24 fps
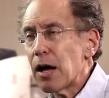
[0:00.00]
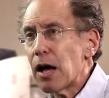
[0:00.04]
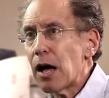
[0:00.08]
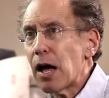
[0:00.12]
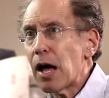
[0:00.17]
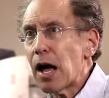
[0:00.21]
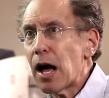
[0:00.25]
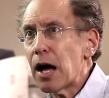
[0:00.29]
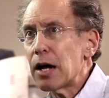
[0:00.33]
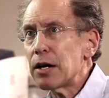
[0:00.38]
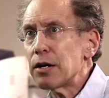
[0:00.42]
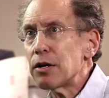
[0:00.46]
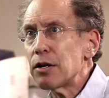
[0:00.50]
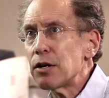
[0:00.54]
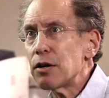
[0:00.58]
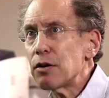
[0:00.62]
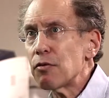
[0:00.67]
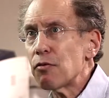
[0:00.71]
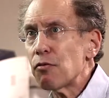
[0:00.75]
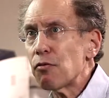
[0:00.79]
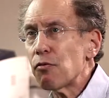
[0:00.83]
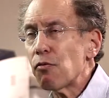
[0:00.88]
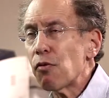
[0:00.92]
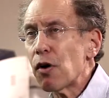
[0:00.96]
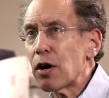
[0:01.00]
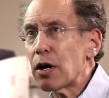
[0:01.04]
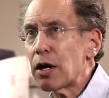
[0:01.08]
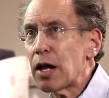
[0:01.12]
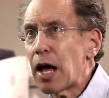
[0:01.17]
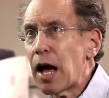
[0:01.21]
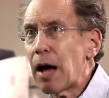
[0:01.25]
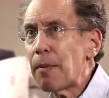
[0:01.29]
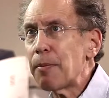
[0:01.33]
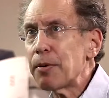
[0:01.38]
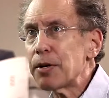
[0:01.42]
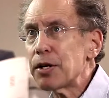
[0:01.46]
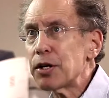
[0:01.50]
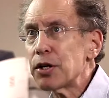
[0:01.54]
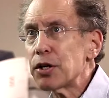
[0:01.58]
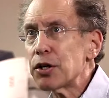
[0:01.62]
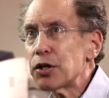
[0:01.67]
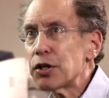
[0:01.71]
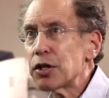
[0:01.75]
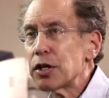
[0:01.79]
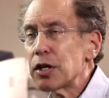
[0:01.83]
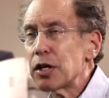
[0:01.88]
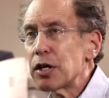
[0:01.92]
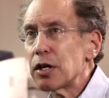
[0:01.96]
And what'll happen
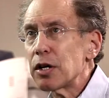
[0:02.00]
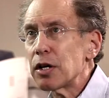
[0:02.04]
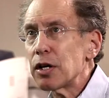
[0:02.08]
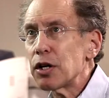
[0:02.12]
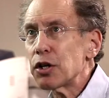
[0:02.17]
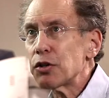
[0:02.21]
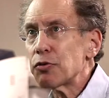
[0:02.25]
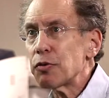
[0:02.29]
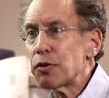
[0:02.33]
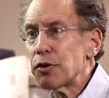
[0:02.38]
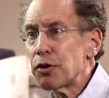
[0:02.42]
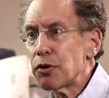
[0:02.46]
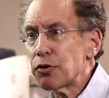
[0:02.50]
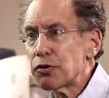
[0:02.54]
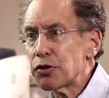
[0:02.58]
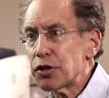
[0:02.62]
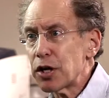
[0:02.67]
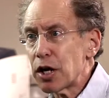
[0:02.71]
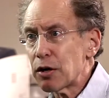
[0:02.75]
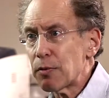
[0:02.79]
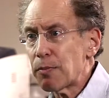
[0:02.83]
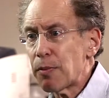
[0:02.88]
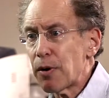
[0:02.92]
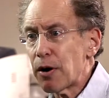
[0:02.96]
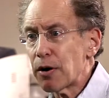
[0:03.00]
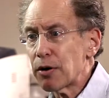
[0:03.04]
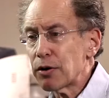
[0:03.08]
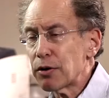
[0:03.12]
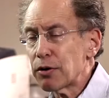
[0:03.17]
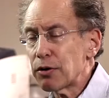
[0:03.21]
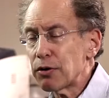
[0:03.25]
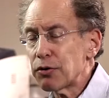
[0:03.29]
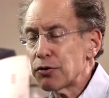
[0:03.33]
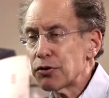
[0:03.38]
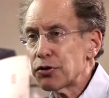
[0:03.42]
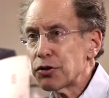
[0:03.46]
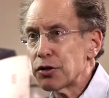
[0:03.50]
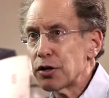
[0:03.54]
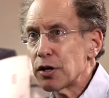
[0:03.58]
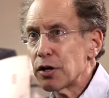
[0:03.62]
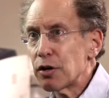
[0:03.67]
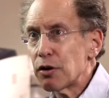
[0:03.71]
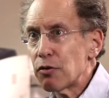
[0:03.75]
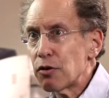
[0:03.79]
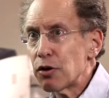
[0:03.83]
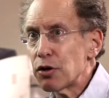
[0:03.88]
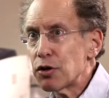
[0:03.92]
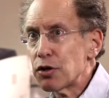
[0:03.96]
is, is when those nanoparticles
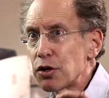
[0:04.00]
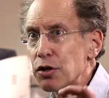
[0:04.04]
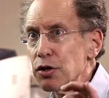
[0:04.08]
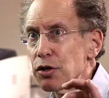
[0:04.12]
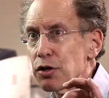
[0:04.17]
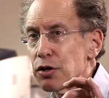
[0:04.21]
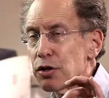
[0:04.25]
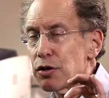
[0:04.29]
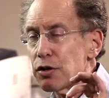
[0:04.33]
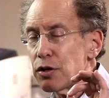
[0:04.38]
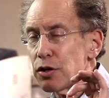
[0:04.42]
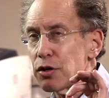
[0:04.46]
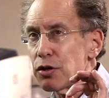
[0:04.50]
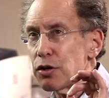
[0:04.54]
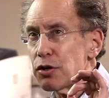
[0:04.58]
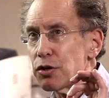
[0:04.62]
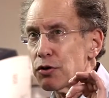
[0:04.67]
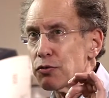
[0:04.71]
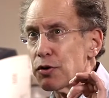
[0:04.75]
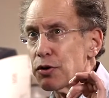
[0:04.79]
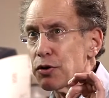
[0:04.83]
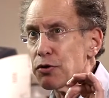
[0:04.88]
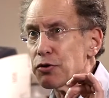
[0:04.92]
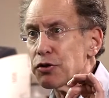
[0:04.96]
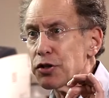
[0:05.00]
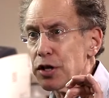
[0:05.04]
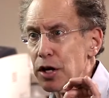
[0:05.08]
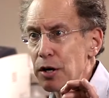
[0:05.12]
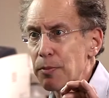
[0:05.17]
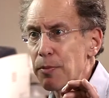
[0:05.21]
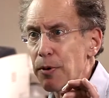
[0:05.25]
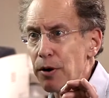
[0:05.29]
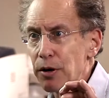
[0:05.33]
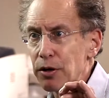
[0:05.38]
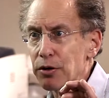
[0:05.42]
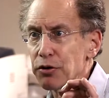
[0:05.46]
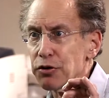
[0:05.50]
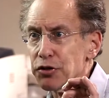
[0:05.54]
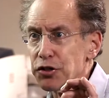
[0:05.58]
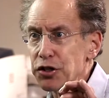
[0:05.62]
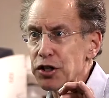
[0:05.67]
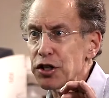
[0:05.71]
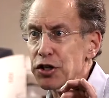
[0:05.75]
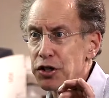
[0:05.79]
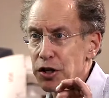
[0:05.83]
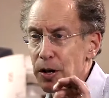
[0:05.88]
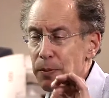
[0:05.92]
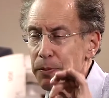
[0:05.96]
is when those nanoparticles
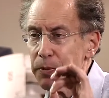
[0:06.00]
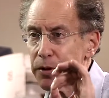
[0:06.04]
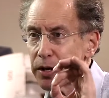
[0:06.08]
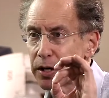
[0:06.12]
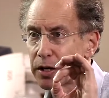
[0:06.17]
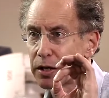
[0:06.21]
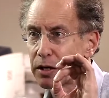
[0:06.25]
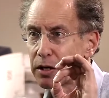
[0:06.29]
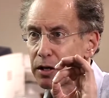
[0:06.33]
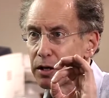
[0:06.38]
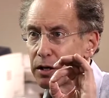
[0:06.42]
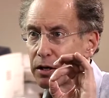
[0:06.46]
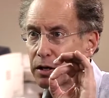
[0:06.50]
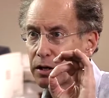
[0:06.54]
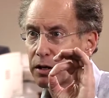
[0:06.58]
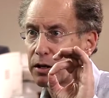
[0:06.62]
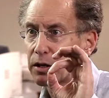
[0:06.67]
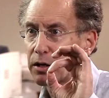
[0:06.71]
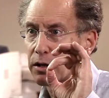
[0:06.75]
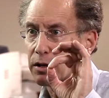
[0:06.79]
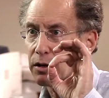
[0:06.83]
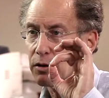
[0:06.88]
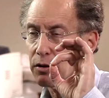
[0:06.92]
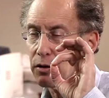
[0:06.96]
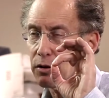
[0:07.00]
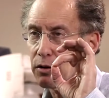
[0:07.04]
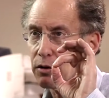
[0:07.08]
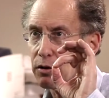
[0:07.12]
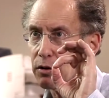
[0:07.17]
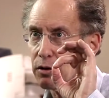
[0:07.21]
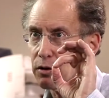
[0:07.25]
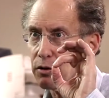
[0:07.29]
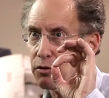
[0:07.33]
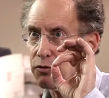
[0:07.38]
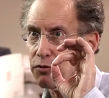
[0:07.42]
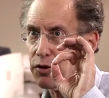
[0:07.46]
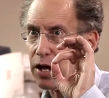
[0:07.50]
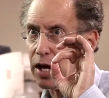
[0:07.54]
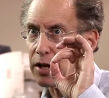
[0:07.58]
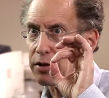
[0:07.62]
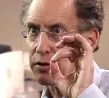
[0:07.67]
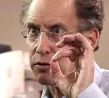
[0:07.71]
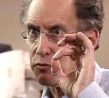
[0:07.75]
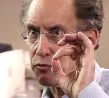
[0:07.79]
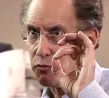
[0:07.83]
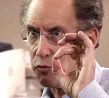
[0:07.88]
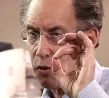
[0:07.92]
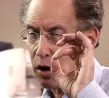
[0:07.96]
see something,
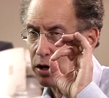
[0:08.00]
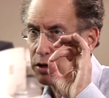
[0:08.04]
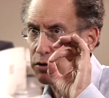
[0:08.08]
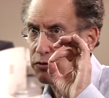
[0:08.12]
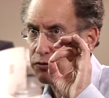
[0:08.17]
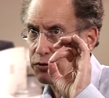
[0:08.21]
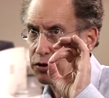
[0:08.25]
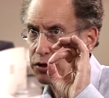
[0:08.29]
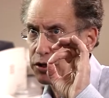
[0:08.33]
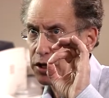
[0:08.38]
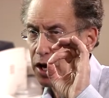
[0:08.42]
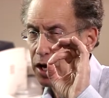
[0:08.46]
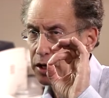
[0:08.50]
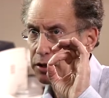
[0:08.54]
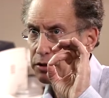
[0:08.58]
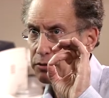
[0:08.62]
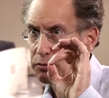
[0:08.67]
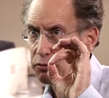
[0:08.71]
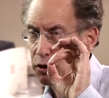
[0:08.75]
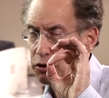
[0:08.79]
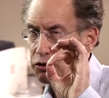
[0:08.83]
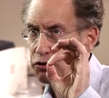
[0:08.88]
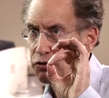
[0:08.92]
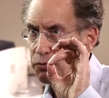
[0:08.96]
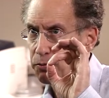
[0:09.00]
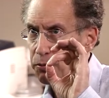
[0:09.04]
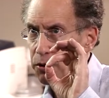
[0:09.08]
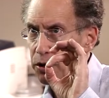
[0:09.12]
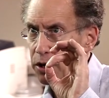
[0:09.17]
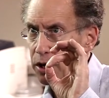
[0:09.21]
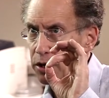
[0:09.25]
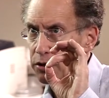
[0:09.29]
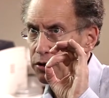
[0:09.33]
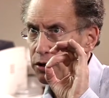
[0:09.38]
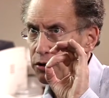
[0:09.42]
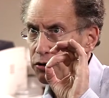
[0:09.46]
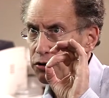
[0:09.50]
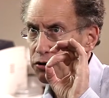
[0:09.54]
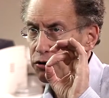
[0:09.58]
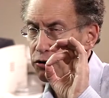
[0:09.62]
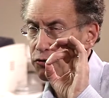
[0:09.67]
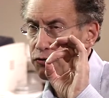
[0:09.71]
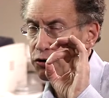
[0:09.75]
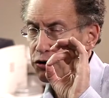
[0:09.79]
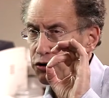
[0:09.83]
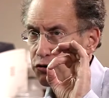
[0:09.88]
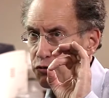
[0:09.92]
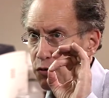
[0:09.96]
that what you've detect, what you've put on their
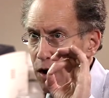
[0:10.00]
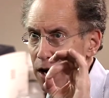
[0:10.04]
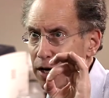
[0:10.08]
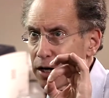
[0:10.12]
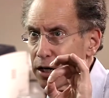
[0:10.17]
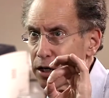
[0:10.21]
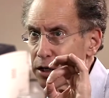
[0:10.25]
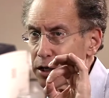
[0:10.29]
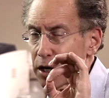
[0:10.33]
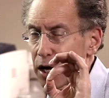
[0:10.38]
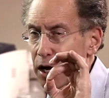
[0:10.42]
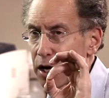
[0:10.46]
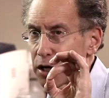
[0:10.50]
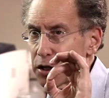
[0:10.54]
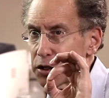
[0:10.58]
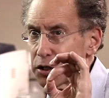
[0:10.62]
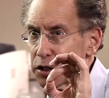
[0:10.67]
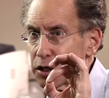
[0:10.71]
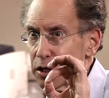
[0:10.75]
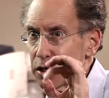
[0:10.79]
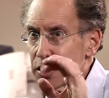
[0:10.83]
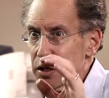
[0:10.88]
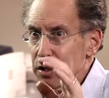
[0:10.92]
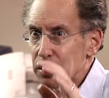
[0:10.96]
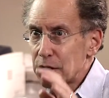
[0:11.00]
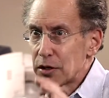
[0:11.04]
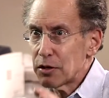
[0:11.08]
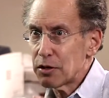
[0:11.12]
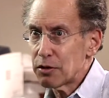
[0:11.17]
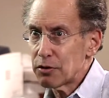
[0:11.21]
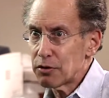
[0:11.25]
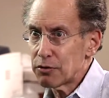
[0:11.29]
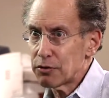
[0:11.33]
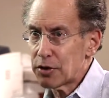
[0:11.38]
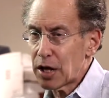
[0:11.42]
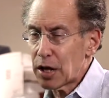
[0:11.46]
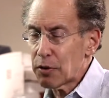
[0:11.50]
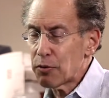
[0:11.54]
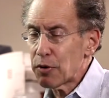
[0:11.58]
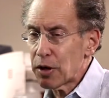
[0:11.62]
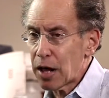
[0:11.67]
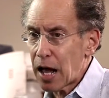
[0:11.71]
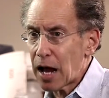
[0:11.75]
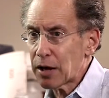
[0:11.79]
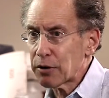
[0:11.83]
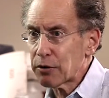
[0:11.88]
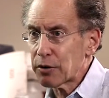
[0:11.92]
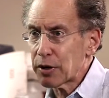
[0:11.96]
surface recognize, they will
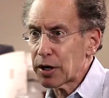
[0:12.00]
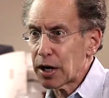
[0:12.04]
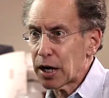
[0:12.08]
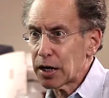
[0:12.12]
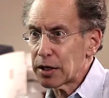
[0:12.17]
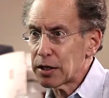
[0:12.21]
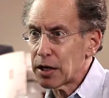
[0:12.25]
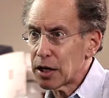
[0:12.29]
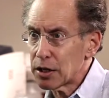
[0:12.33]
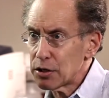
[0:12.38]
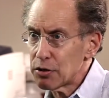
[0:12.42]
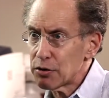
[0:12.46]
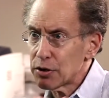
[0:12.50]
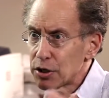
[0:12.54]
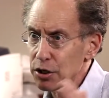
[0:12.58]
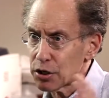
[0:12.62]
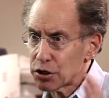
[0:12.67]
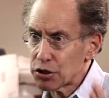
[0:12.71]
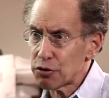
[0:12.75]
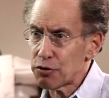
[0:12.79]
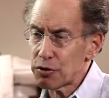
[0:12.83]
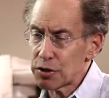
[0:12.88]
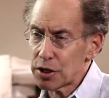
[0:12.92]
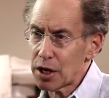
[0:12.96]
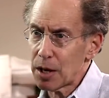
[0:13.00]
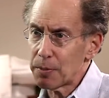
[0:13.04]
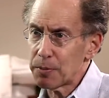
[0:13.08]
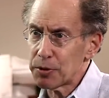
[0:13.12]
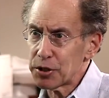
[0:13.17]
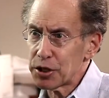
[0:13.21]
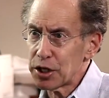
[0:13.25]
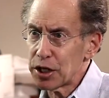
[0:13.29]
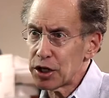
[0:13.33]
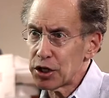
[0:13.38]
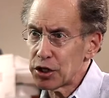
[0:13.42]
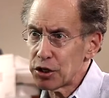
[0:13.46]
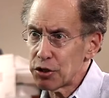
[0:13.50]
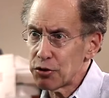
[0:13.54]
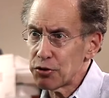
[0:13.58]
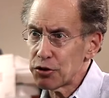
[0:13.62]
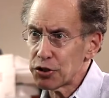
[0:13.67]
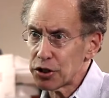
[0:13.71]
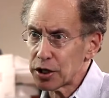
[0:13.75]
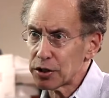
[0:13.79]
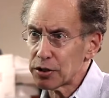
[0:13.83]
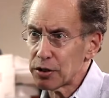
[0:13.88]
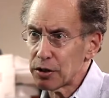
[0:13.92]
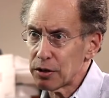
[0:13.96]
aggregate, and you get a certain type of T2
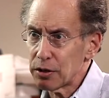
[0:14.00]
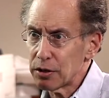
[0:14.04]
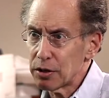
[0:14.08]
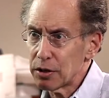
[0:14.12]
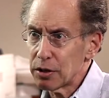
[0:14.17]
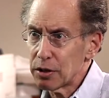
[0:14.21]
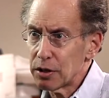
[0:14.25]
signal.